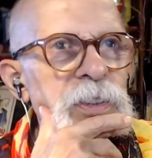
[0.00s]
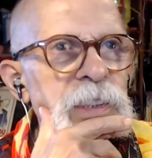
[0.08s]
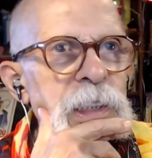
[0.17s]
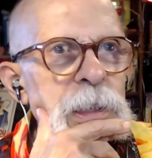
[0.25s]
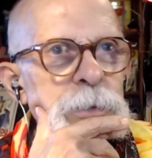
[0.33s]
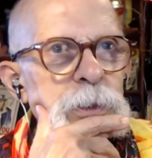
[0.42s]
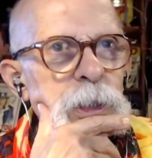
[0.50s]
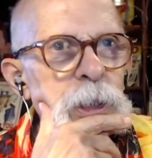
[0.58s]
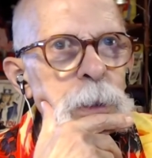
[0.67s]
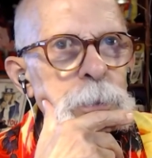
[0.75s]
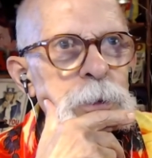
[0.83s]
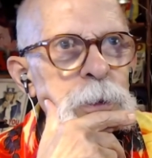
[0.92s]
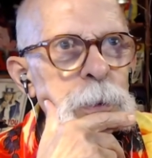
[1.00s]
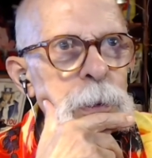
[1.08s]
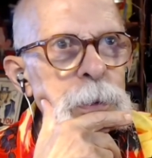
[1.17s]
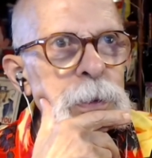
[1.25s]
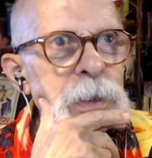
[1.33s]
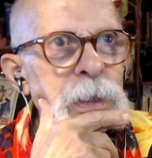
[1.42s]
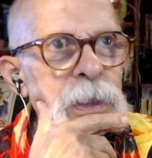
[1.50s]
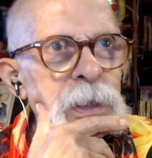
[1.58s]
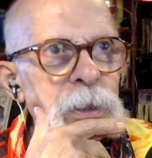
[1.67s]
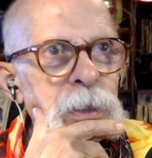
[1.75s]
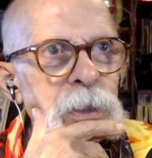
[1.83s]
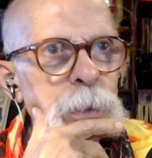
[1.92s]
Steve Jobs quote,
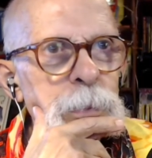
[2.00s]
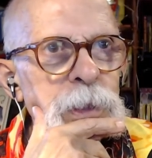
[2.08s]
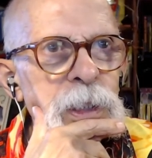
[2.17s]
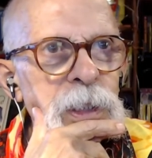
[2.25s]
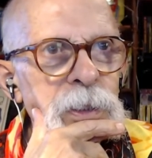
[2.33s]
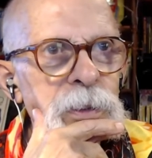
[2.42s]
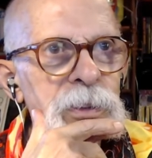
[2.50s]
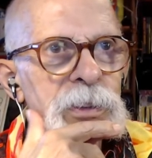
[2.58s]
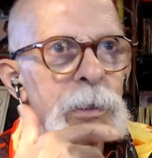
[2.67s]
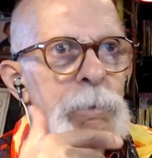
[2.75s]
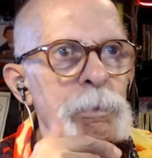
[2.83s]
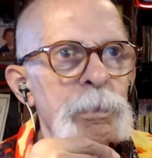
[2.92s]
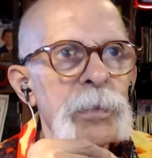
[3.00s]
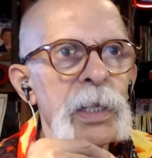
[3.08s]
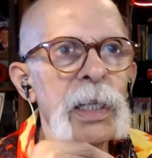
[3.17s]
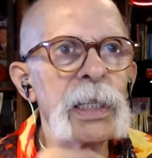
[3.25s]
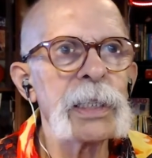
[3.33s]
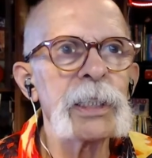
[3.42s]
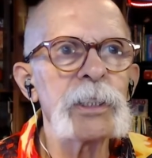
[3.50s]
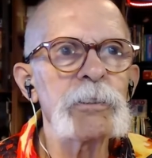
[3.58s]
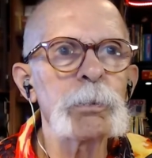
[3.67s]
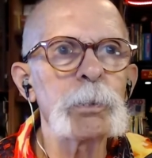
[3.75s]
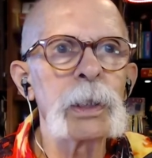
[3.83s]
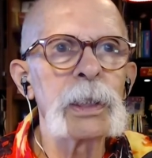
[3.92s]
Jim Tez. I gives
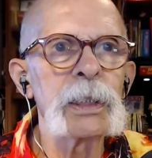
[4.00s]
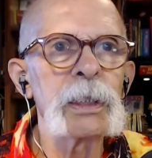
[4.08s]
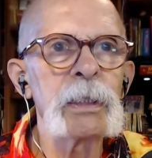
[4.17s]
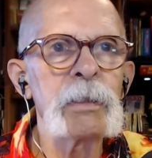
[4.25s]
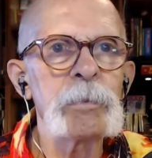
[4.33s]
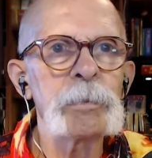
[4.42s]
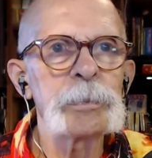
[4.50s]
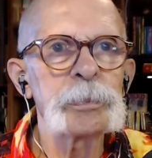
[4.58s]
one.